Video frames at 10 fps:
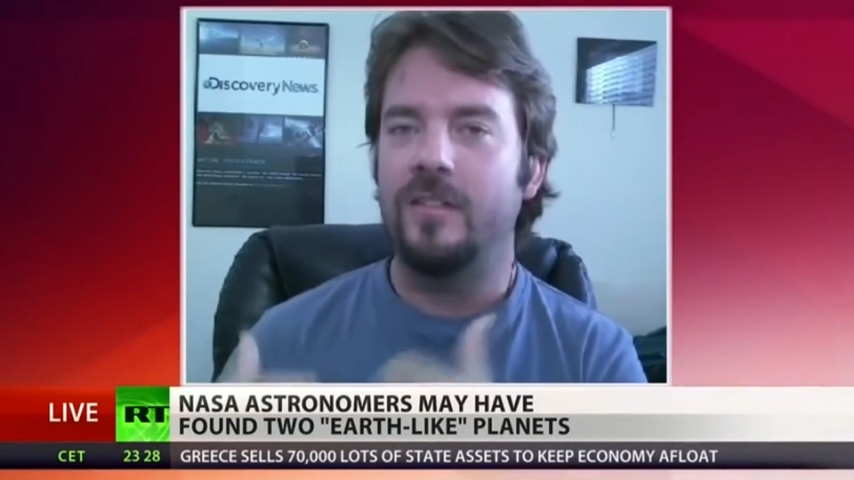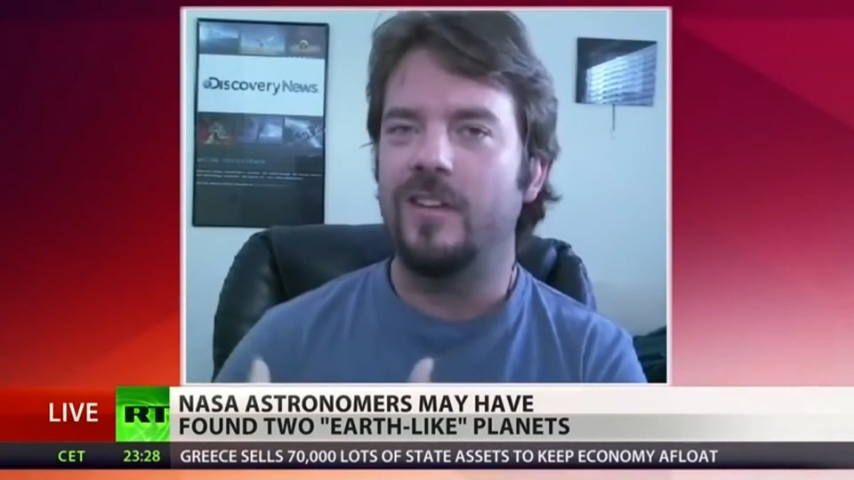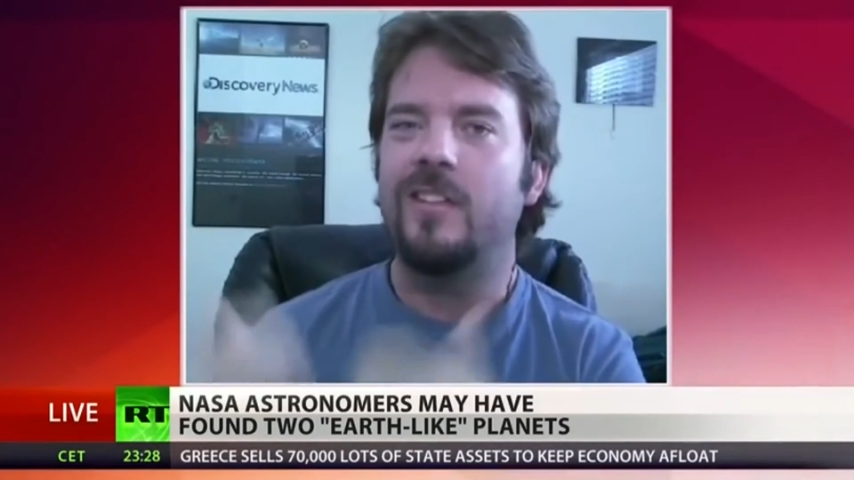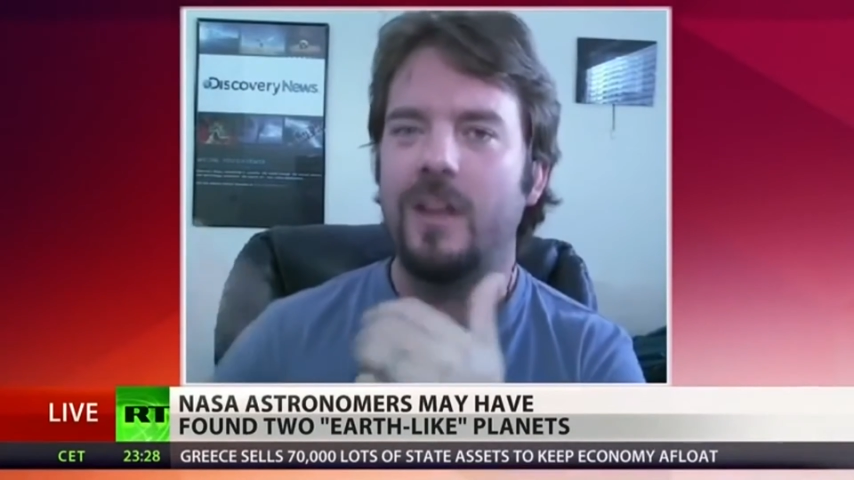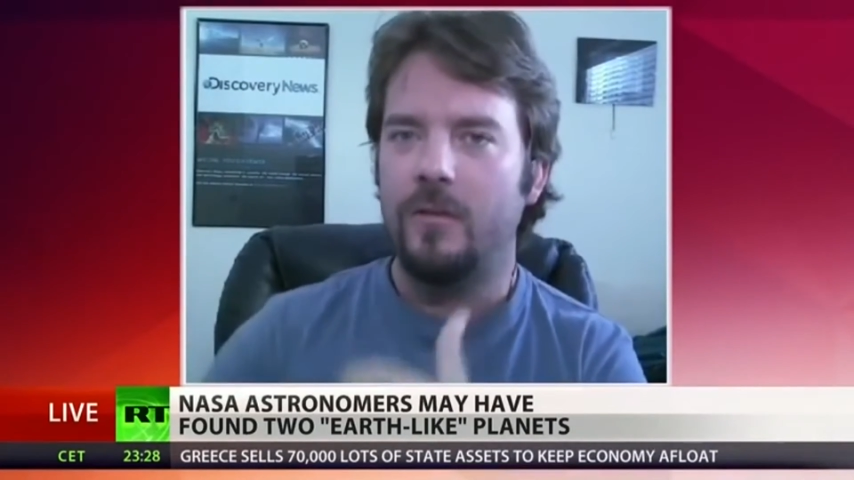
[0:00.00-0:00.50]

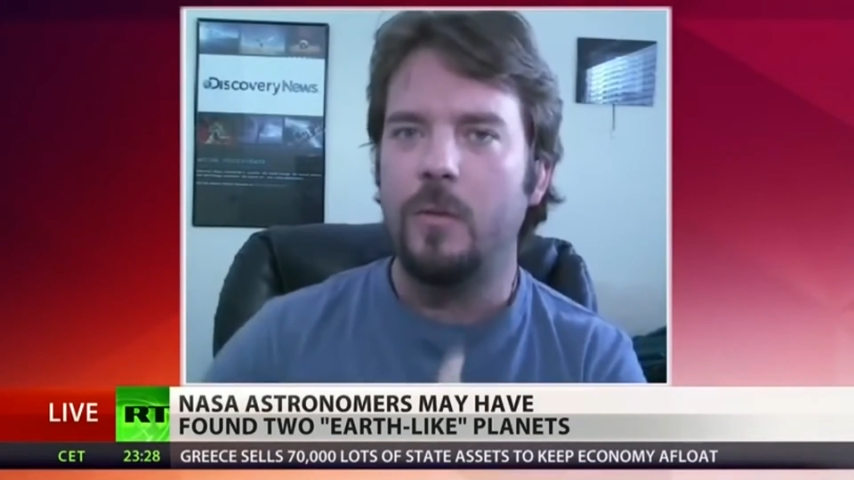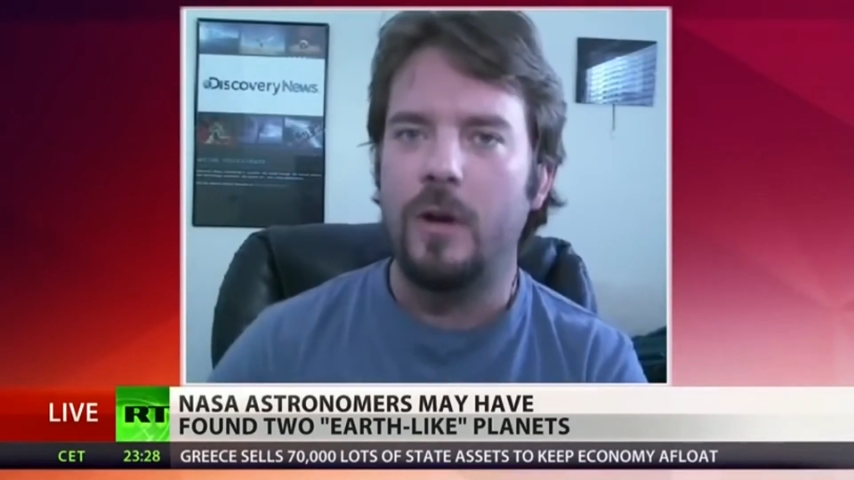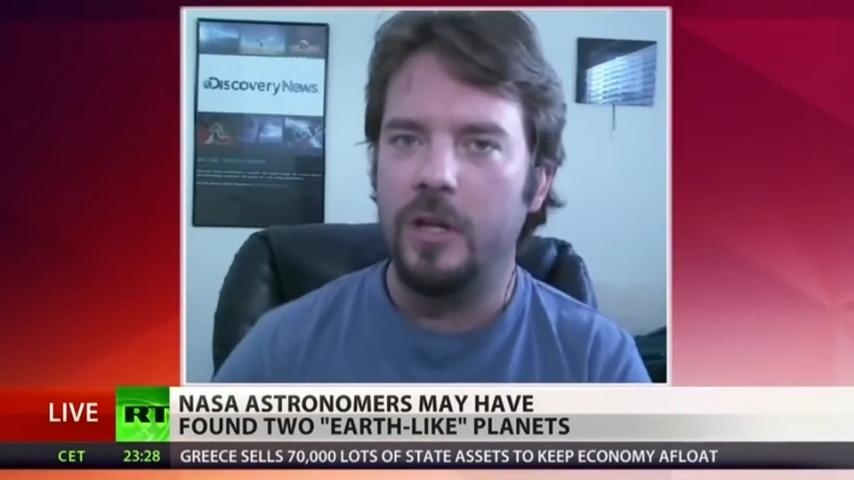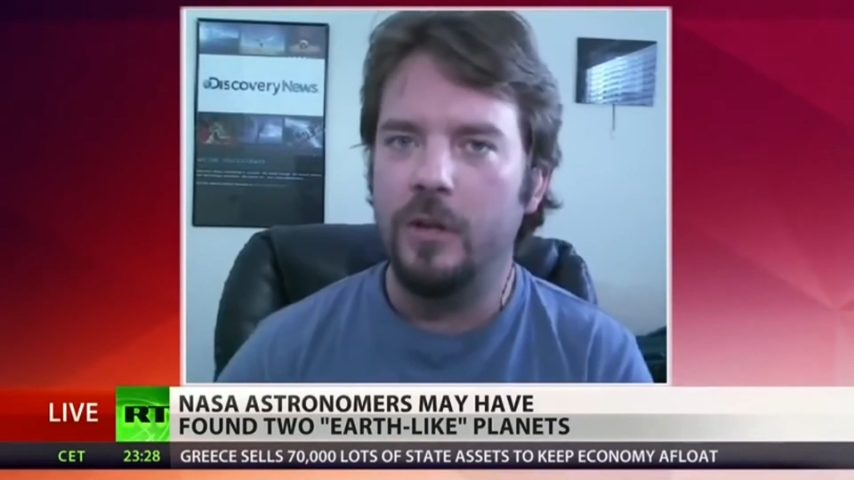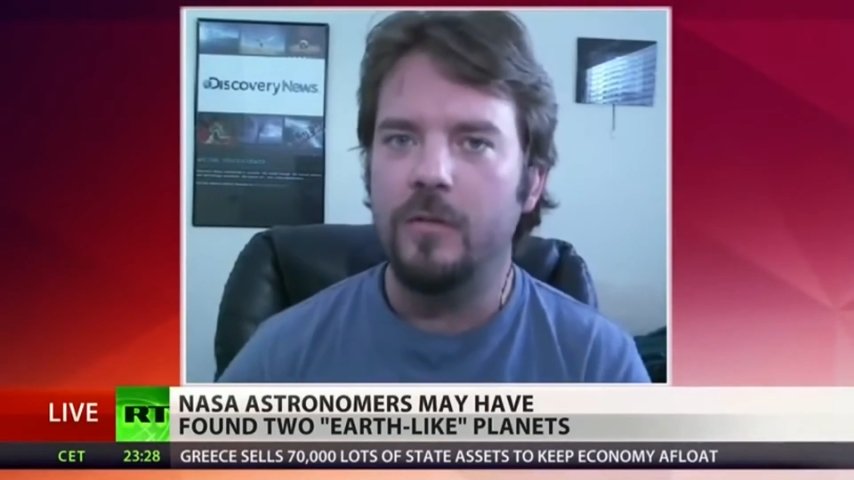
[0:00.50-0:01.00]
exists
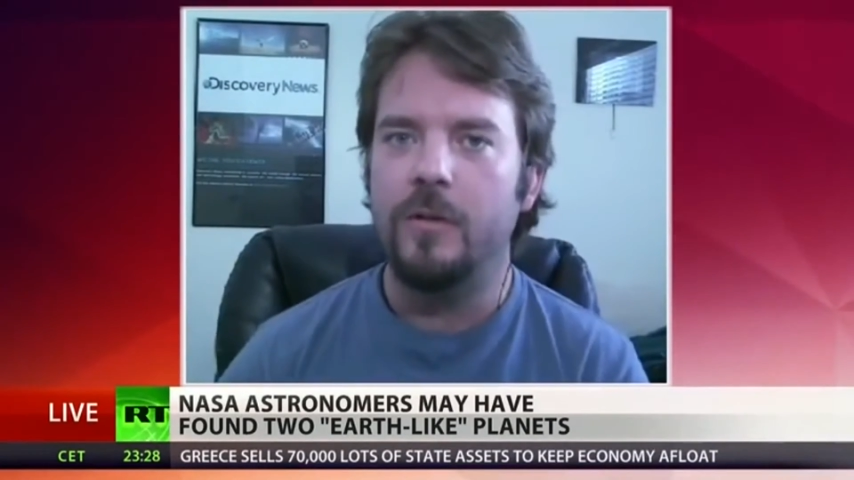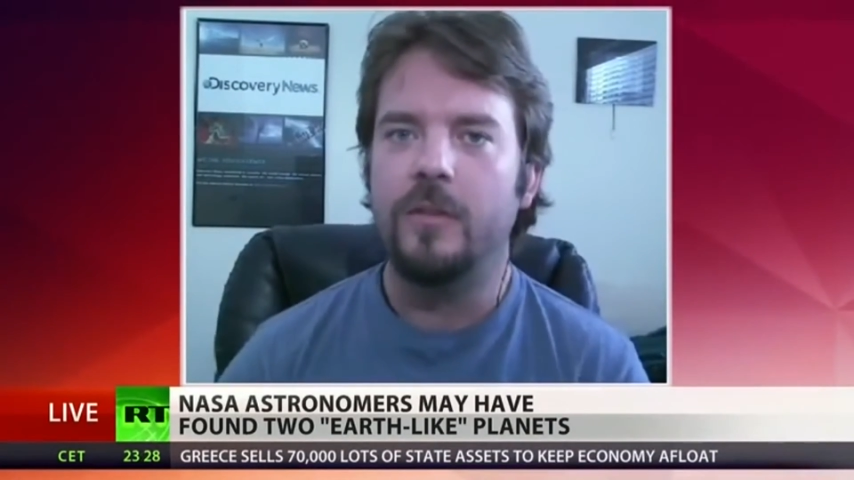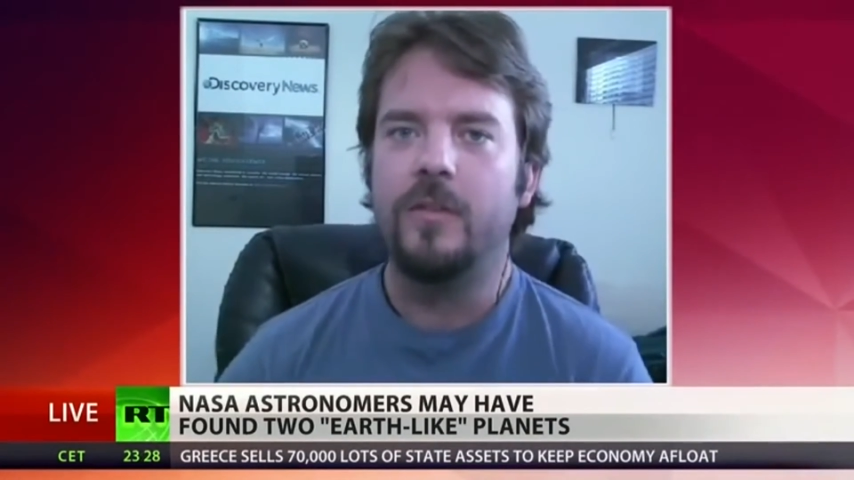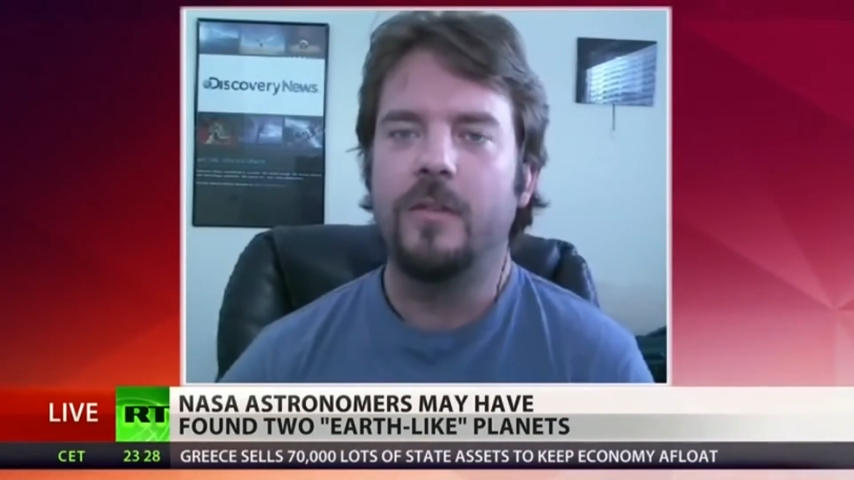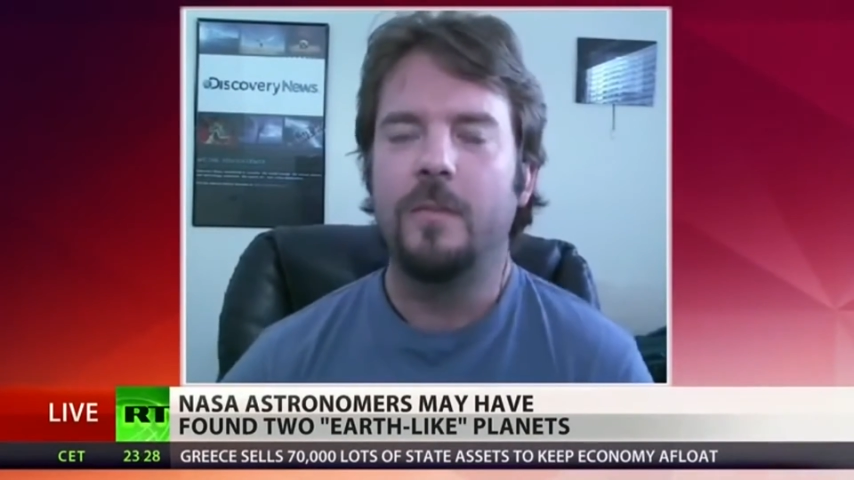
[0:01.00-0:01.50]
elsewhere in the
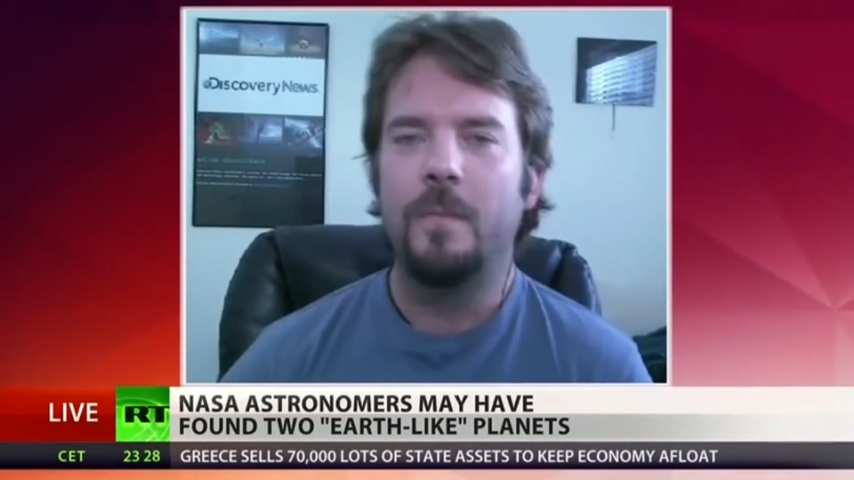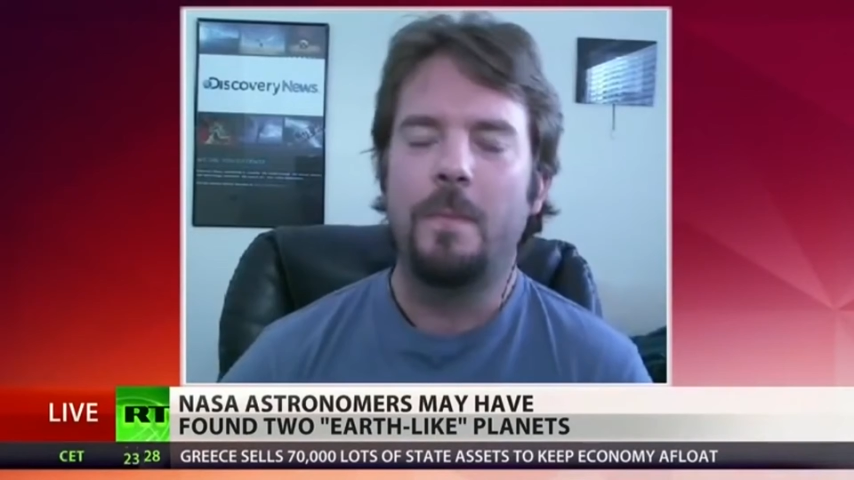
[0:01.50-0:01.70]
universe.